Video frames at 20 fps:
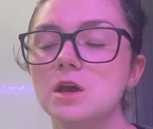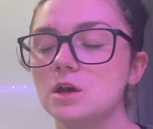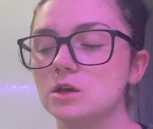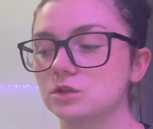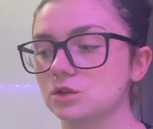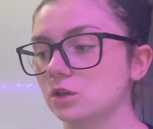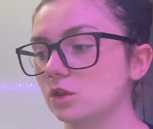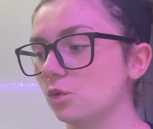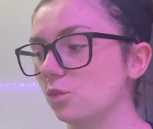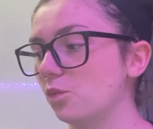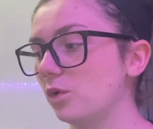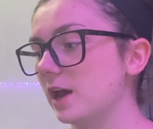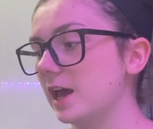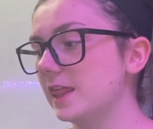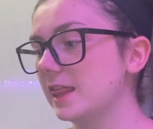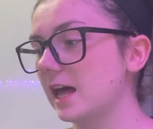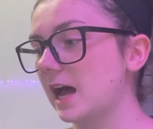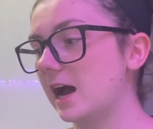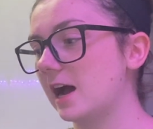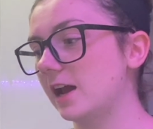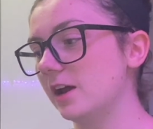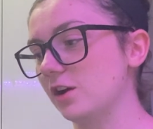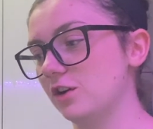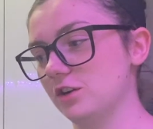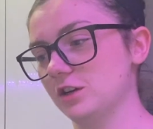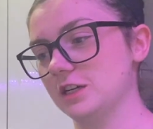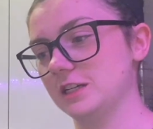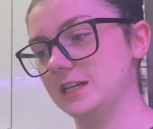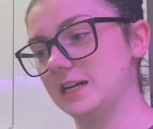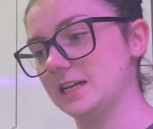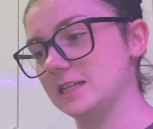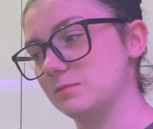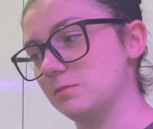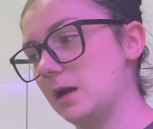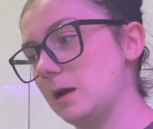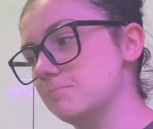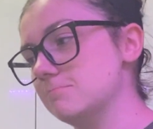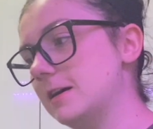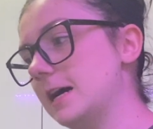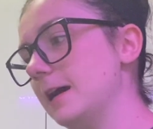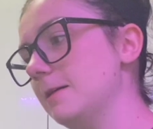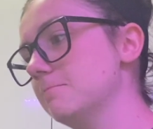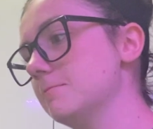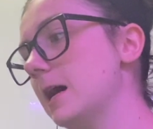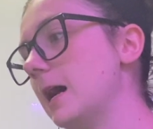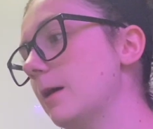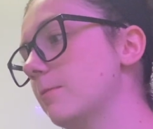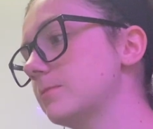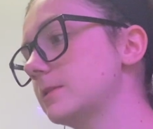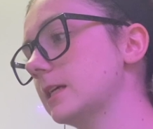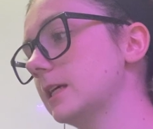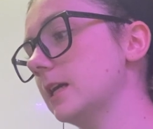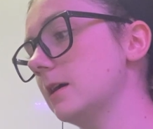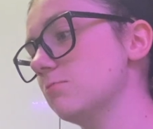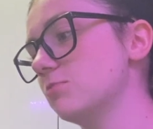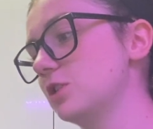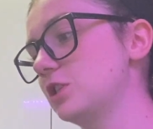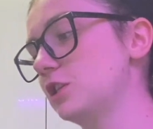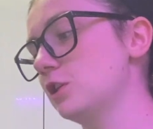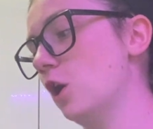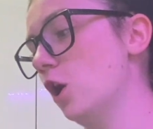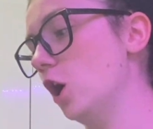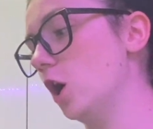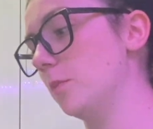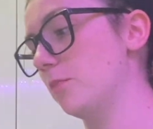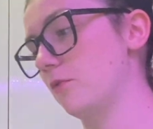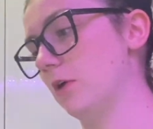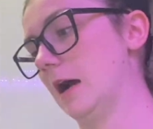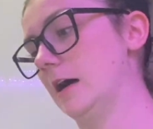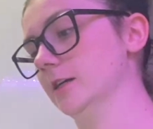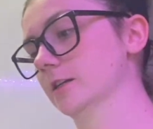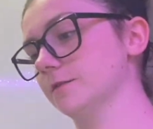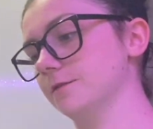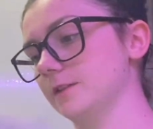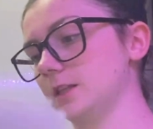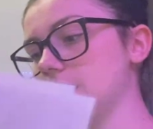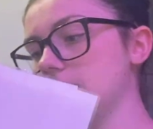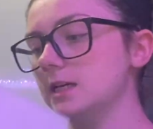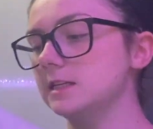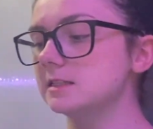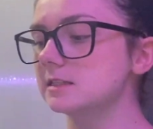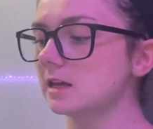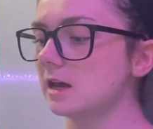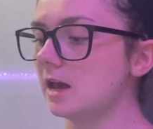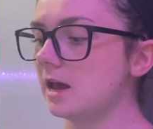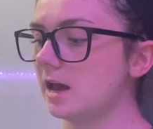So the way that I organise my mind maps, and I'm so proud of these,